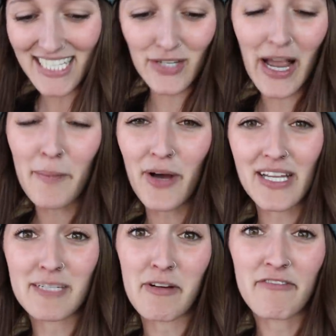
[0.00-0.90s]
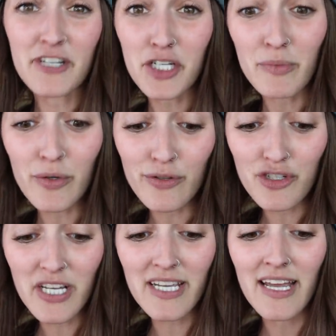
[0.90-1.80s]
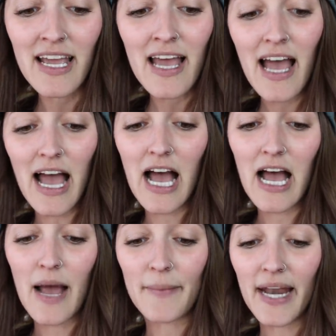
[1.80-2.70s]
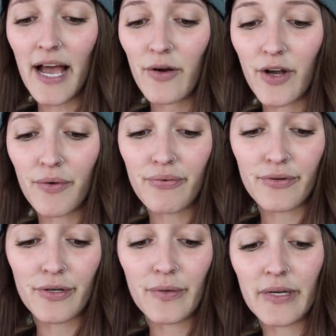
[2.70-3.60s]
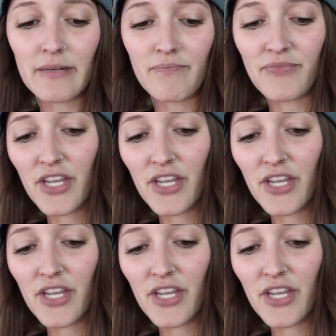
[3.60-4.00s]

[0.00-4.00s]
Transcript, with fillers: So I bought some fish emulsion um, and I'll go through and,